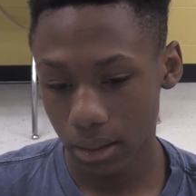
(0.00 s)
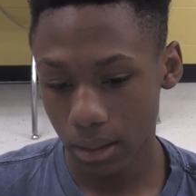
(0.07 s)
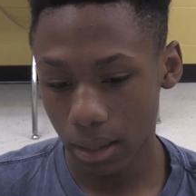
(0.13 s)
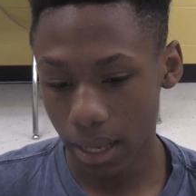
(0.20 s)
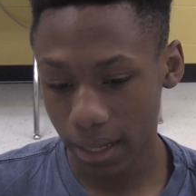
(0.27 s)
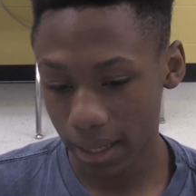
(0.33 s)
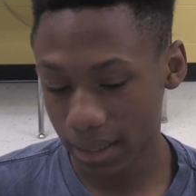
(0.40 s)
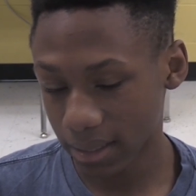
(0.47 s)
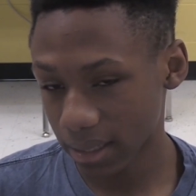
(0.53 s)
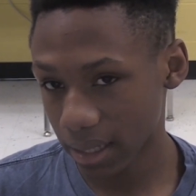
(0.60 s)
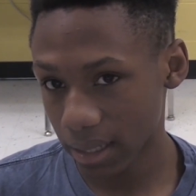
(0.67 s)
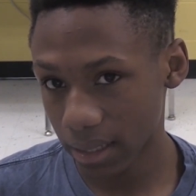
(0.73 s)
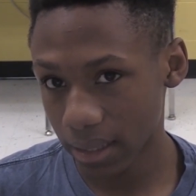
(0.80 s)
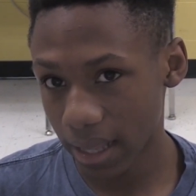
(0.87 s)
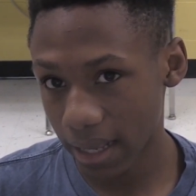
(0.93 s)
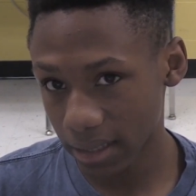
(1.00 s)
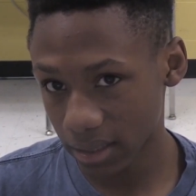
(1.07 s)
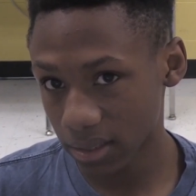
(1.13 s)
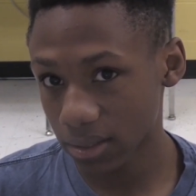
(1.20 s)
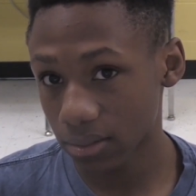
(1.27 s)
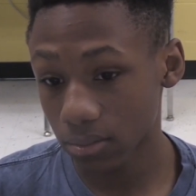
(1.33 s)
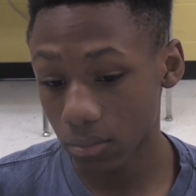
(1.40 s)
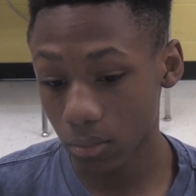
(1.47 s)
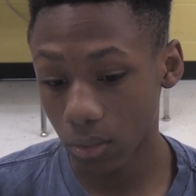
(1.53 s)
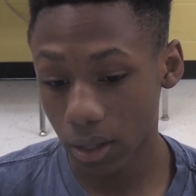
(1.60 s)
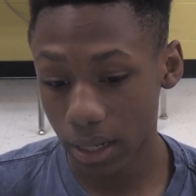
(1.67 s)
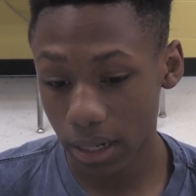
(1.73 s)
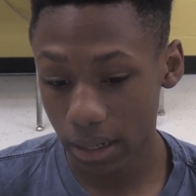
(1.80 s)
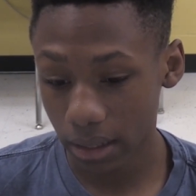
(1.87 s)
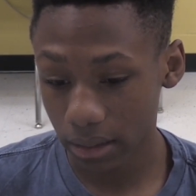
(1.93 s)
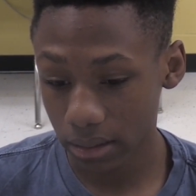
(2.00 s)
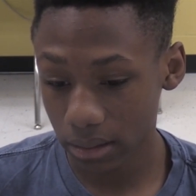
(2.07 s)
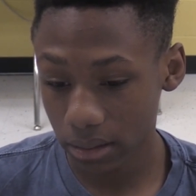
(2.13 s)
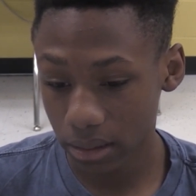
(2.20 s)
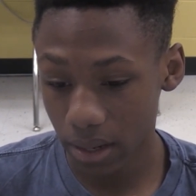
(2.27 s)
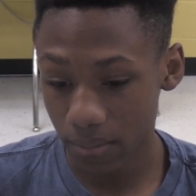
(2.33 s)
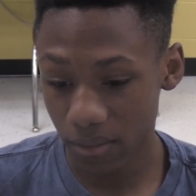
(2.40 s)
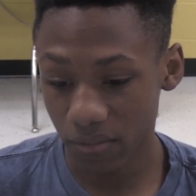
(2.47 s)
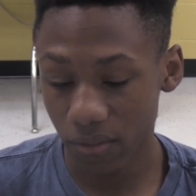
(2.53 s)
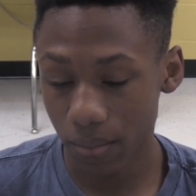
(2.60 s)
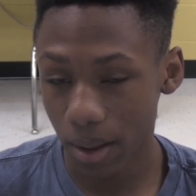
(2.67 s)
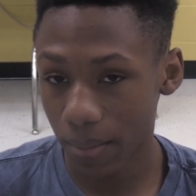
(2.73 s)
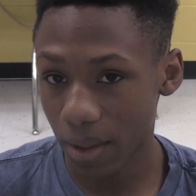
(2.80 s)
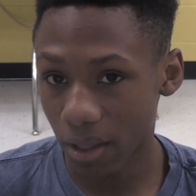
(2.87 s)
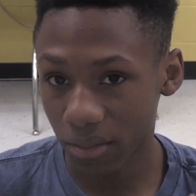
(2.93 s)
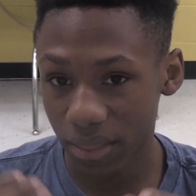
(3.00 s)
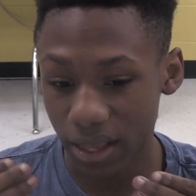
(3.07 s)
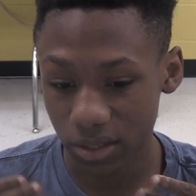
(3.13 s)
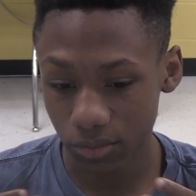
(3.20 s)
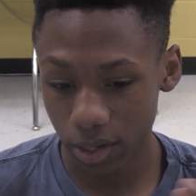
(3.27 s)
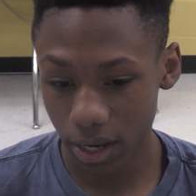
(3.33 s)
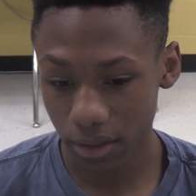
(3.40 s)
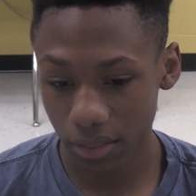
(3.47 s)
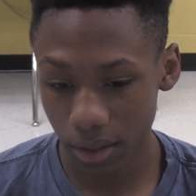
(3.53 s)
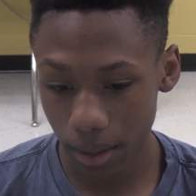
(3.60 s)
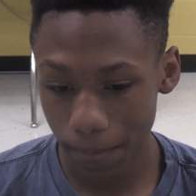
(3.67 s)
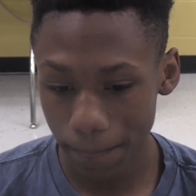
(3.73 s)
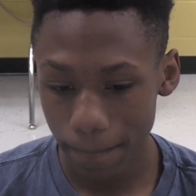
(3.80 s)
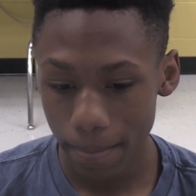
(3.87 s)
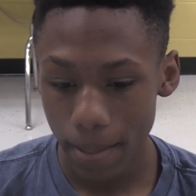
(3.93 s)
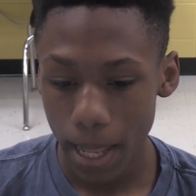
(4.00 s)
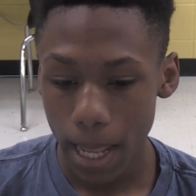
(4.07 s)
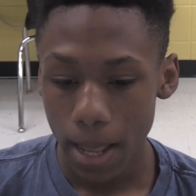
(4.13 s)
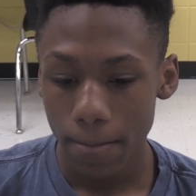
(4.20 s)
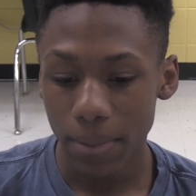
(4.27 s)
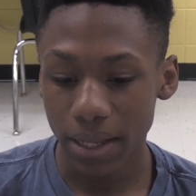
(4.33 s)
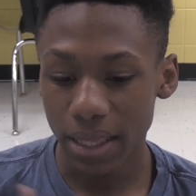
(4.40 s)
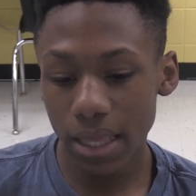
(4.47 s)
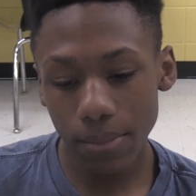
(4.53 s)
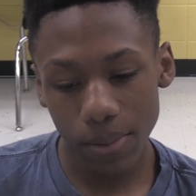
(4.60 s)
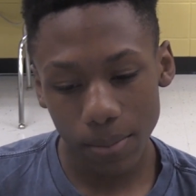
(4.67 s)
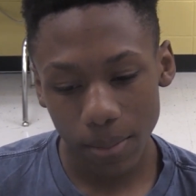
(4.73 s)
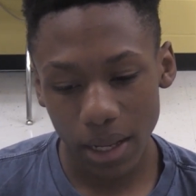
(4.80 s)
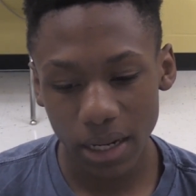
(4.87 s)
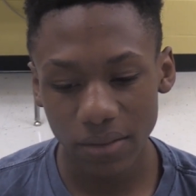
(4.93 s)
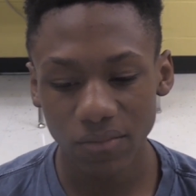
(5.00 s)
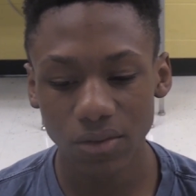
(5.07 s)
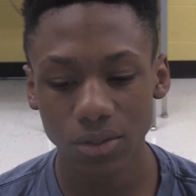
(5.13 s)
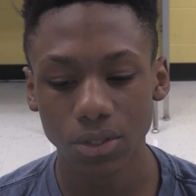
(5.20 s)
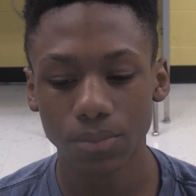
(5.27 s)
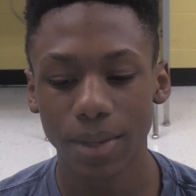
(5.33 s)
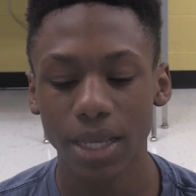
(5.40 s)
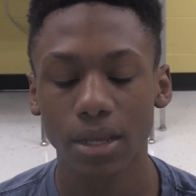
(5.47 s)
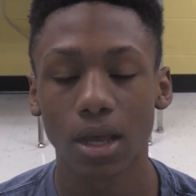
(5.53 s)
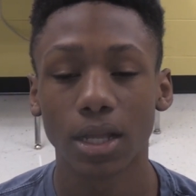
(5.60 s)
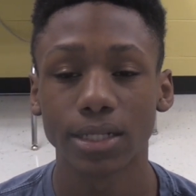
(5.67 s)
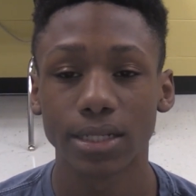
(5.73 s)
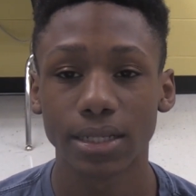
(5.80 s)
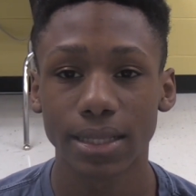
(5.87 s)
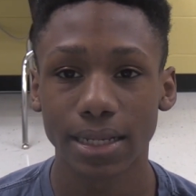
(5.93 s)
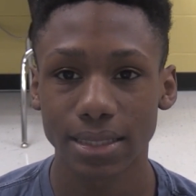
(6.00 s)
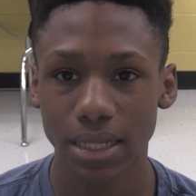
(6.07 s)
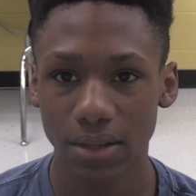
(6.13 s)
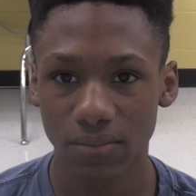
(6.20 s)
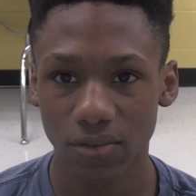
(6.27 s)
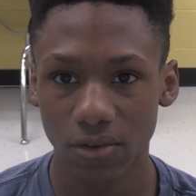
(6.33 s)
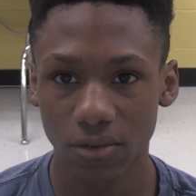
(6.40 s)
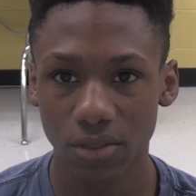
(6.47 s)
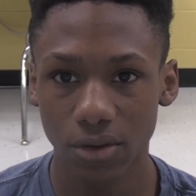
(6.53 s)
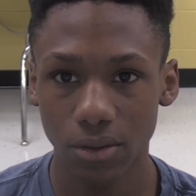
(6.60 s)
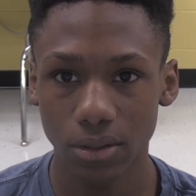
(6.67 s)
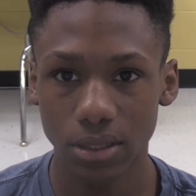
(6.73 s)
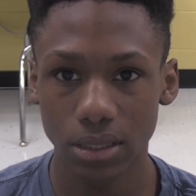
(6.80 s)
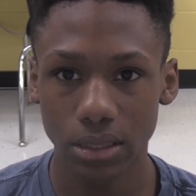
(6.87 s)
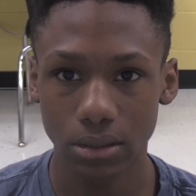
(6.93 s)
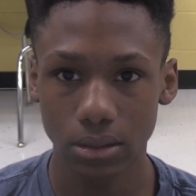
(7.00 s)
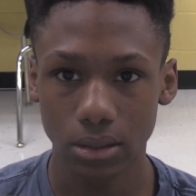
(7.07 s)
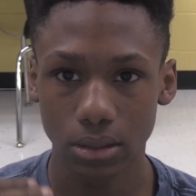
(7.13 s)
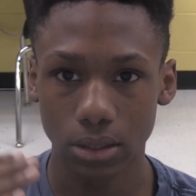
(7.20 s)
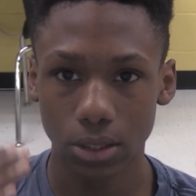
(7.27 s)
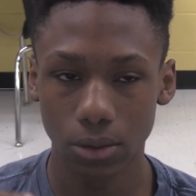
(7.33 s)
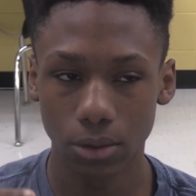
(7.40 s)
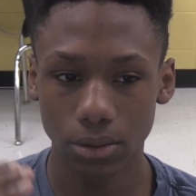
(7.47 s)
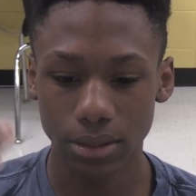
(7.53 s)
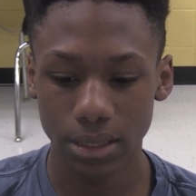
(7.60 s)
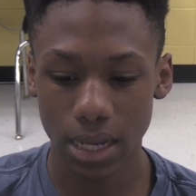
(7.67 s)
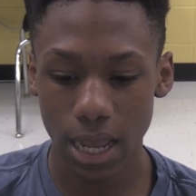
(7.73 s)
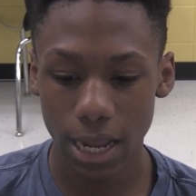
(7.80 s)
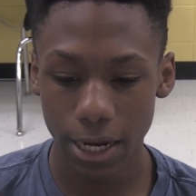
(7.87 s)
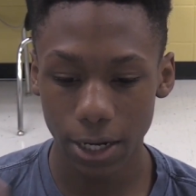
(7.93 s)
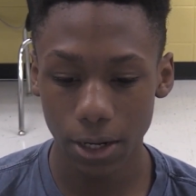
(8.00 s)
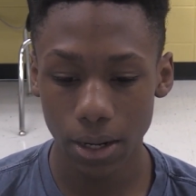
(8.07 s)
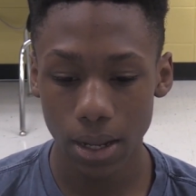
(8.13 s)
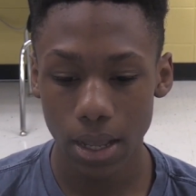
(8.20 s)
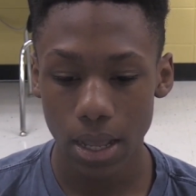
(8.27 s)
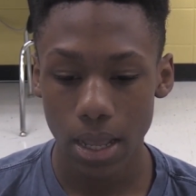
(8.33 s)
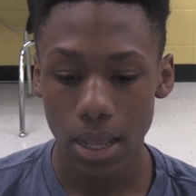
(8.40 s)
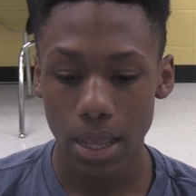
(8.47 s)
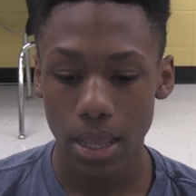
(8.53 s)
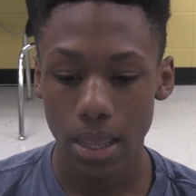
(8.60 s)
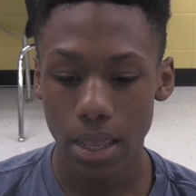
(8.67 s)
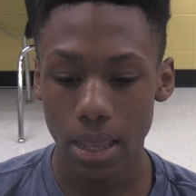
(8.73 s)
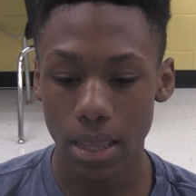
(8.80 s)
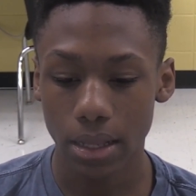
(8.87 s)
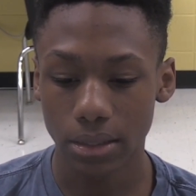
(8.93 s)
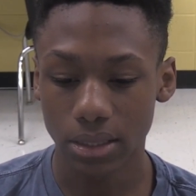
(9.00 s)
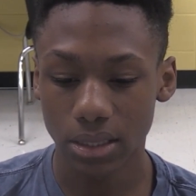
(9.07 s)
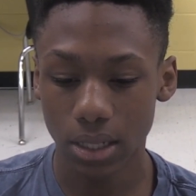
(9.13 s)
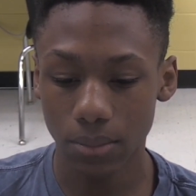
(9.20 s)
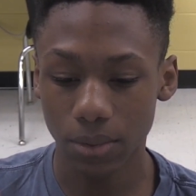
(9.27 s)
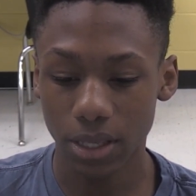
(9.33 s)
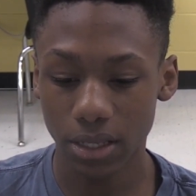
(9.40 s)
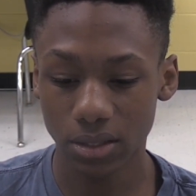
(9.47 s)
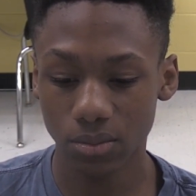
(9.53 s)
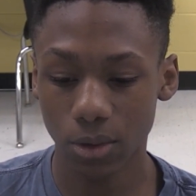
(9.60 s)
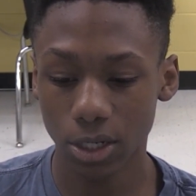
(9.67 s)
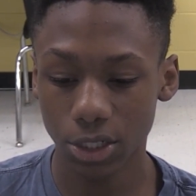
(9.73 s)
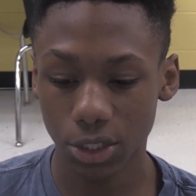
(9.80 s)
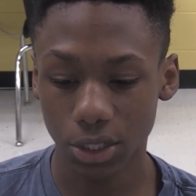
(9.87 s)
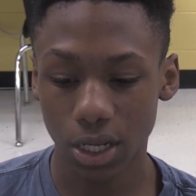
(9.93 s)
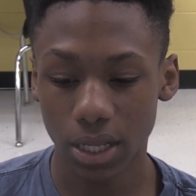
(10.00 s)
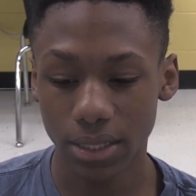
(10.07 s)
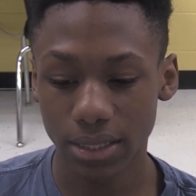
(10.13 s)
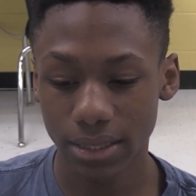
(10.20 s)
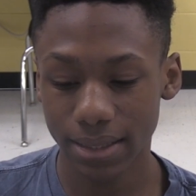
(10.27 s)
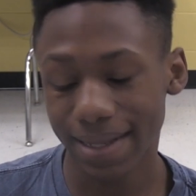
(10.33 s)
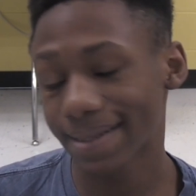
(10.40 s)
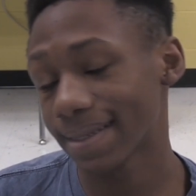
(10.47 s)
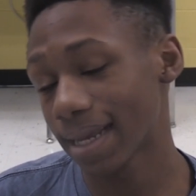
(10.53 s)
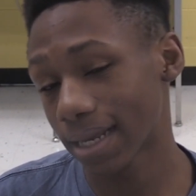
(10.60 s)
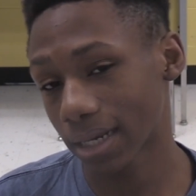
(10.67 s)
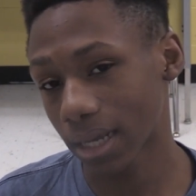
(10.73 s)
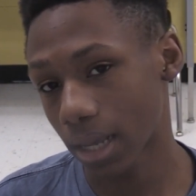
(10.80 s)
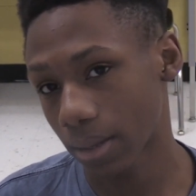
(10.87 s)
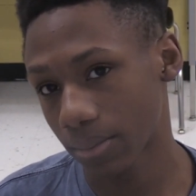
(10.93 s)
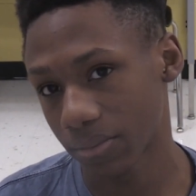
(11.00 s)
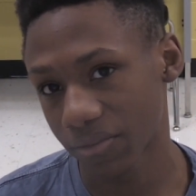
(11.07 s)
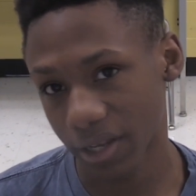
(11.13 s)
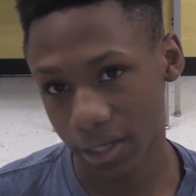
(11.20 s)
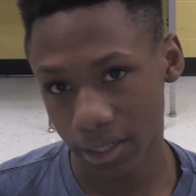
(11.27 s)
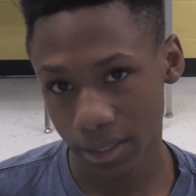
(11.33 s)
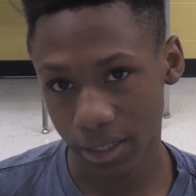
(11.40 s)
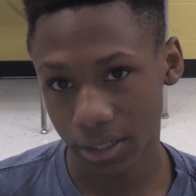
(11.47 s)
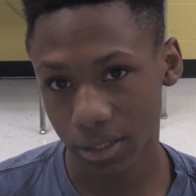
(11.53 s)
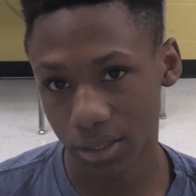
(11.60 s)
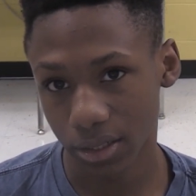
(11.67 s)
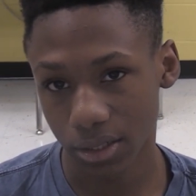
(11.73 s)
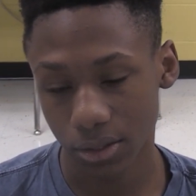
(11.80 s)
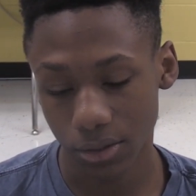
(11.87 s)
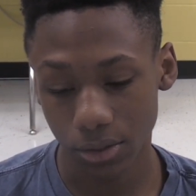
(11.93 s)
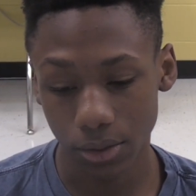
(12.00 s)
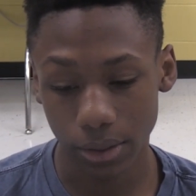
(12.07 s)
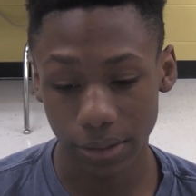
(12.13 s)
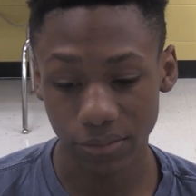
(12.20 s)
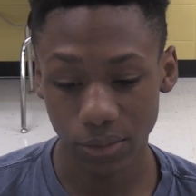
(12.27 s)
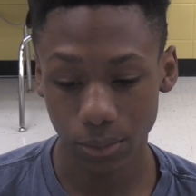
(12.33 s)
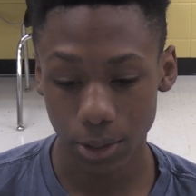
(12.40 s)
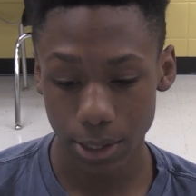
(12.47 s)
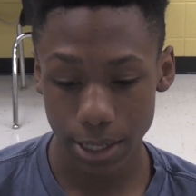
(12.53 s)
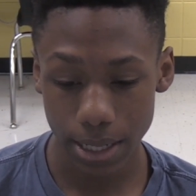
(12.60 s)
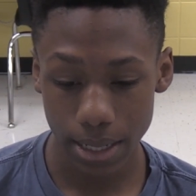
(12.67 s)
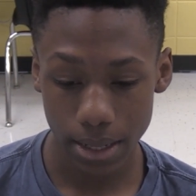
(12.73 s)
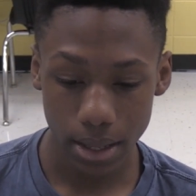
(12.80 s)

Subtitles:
Like I said, that's what coming from my mouth. That's what I thought. But keep in mind, if you do make content that's aimed for 13-year-olds and higher, and some kids watch your content, that's not a COPPA violation, so you don't have to worry.